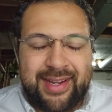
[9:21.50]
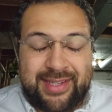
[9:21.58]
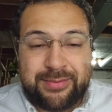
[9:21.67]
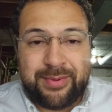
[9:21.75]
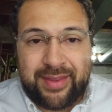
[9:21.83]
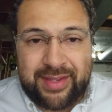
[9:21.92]

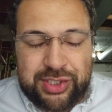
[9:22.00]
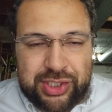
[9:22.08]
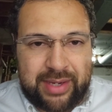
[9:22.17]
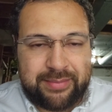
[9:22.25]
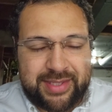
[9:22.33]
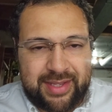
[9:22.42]
He's one of the
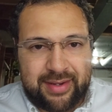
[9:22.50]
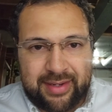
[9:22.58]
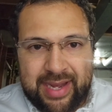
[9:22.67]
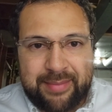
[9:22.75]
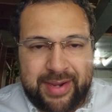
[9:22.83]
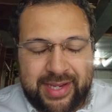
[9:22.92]
GMs, the
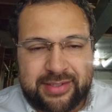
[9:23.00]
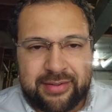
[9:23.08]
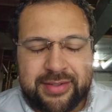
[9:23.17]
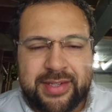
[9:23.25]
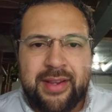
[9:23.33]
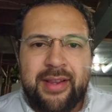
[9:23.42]
game
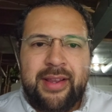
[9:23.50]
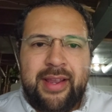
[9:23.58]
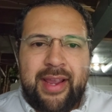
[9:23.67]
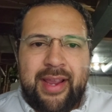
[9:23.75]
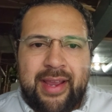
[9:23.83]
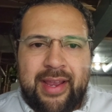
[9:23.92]
masters,
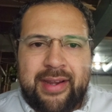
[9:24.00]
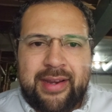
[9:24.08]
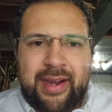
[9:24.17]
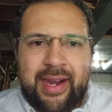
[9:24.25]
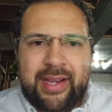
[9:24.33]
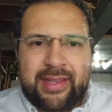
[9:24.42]

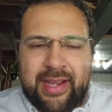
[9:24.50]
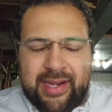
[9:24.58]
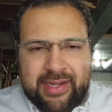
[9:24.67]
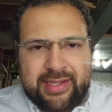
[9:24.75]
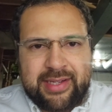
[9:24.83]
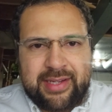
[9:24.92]
and I
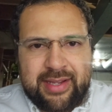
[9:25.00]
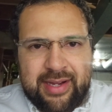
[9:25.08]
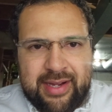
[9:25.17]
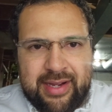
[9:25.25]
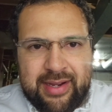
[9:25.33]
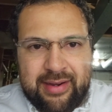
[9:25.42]
liked
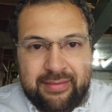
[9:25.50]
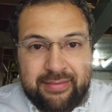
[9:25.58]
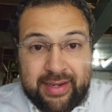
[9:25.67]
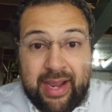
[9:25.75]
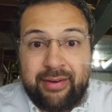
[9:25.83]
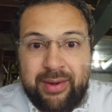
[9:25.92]
how
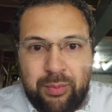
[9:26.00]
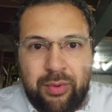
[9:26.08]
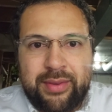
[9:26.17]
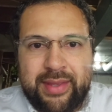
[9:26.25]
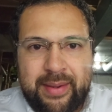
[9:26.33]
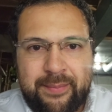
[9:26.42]
he
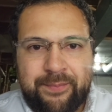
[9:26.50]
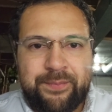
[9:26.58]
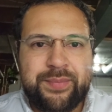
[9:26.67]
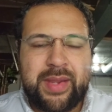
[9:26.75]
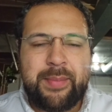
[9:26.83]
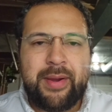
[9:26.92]
warned
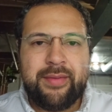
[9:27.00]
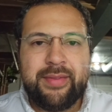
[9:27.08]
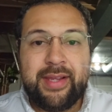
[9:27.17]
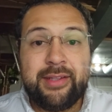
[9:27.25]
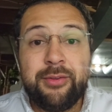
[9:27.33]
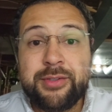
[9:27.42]
them about
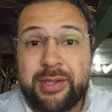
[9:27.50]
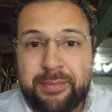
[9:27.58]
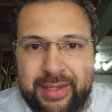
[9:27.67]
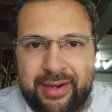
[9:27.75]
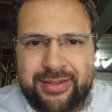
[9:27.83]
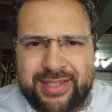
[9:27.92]
they could lose their
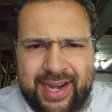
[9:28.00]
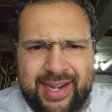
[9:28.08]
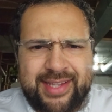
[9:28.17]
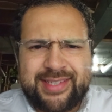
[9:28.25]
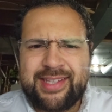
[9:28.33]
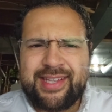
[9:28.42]
player
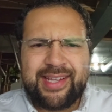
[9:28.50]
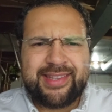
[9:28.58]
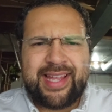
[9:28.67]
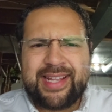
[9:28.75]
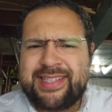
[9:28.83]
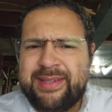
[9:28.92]
status, and like
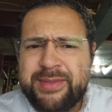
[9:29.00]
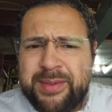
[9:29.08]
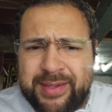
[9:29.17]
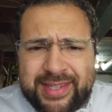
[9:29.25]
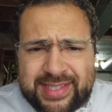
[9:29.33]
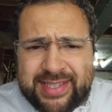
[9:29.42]
that seems
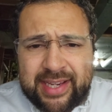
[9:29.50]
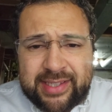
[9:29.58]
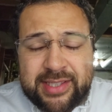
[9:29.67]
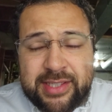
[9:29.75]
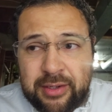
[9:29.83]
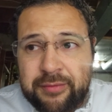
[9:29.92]
to be the
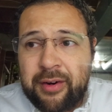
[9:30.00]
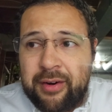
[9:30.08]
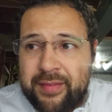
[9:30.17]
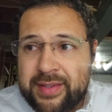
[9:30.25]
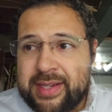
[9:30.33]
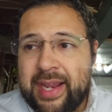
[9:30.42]
stakes so
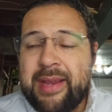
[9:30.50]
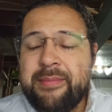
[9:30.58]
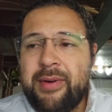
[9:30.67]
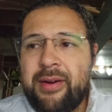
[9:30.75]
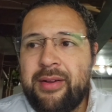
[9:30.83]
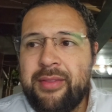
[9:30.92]
far in this
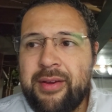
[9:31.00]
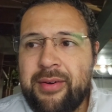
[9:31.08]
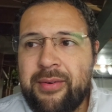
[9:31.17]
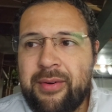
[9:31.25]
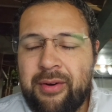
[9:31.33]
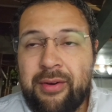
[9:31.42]
game,
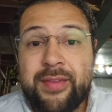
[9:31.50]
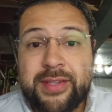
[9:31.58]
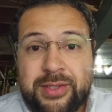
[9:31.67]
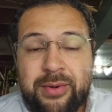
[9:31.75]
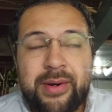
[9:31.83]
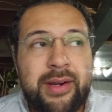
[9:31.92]
or in
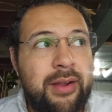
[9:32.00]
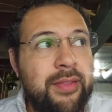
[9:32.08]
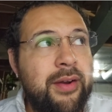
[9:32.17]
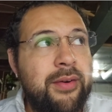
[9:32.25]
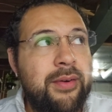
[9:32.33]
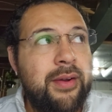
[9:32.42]
the story,
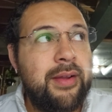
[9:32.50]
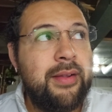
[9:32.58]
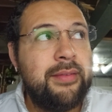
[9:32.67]
although